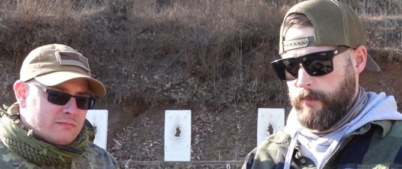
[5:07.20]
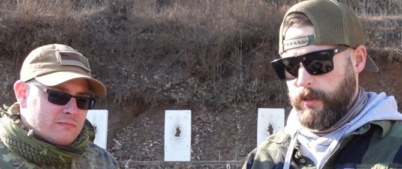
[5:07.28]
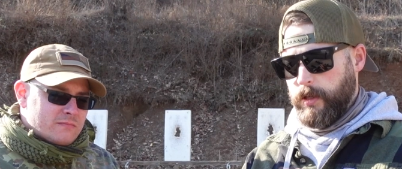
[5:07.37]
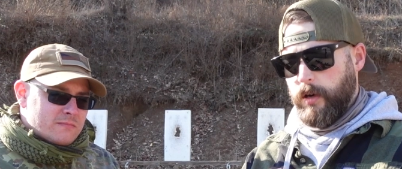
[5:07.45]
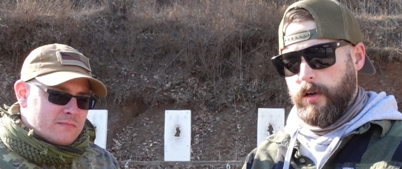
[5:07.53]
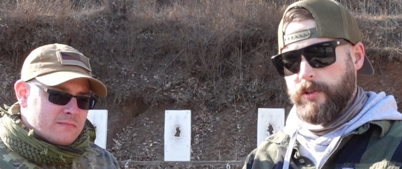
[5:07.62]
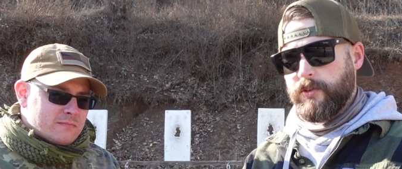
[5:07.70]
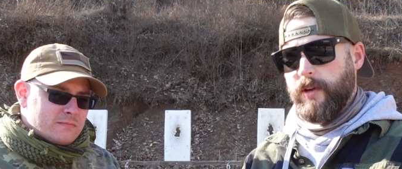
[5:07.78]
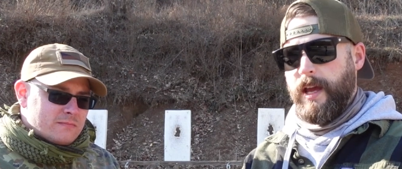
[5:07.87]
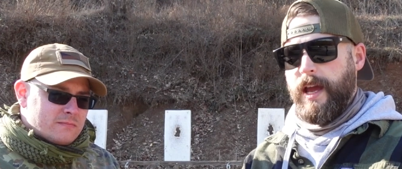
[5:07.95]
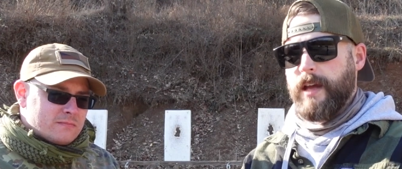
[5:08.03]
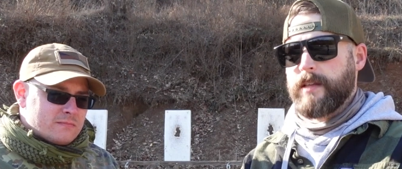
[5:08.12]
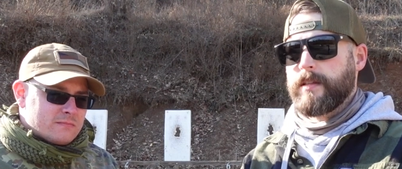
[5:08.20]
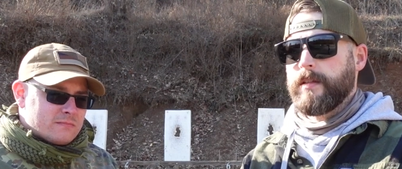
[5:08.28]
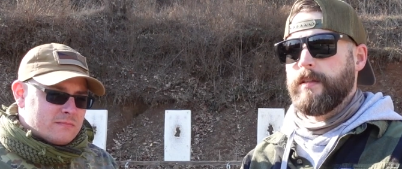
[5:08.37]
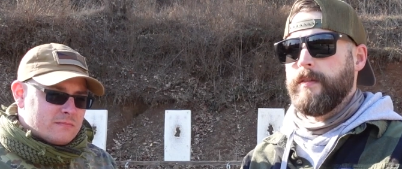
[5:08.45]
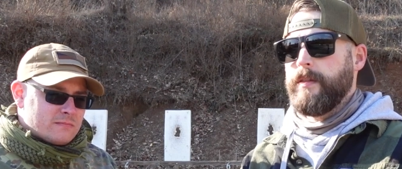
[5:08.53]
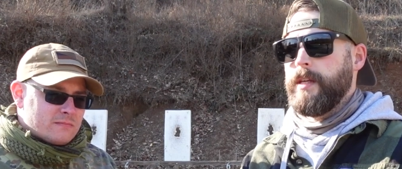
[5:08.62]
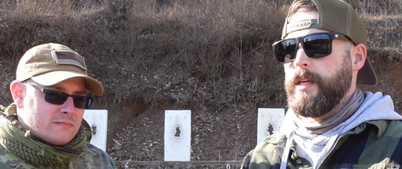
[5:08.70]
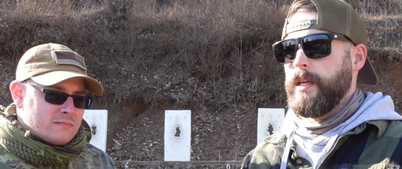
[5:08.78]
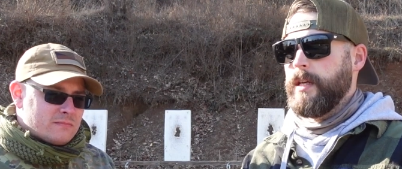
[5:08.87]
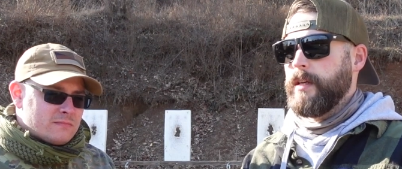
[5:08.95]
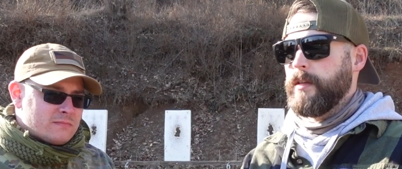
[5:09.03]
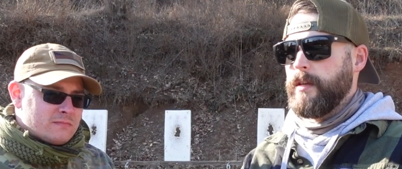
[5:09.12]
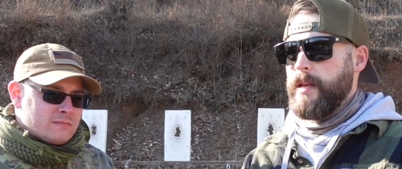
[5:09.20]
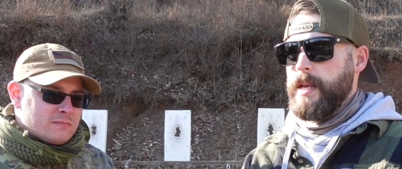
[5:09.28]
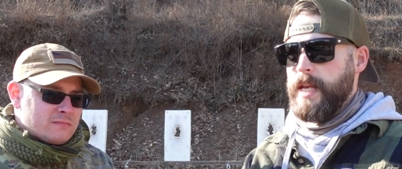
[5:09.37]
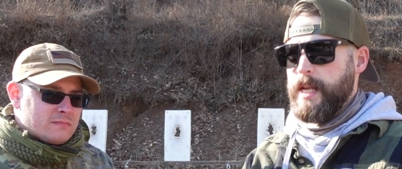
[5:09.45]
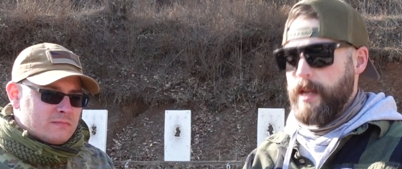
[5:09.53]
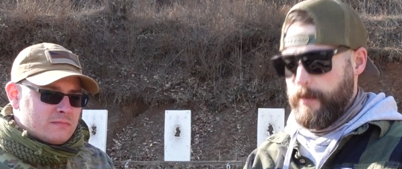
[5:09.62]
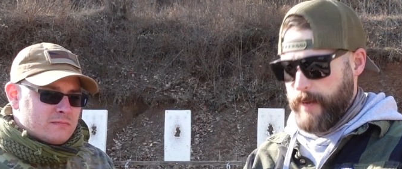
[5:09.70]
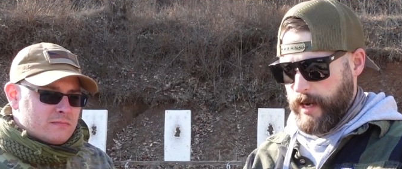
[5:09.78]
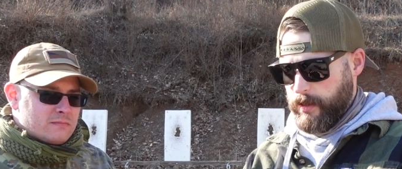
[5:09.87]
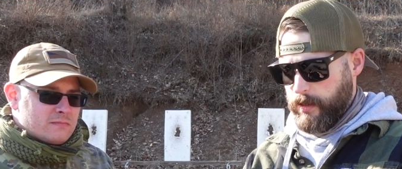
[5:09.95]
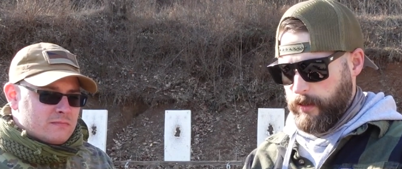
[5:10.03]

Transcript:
Speaker 1: but also has the needed amount